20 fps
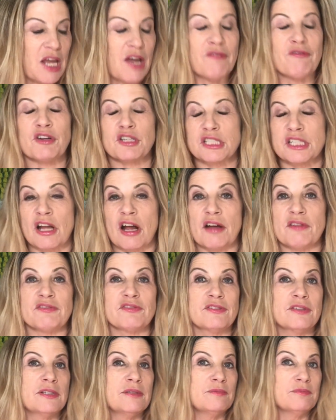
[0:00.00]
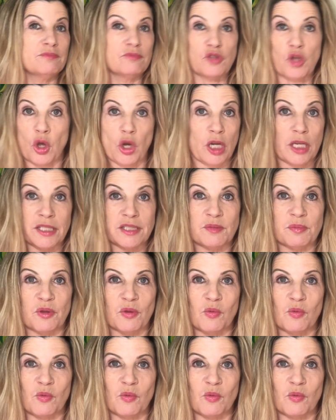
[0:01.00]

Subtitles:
First off, total Elizabeth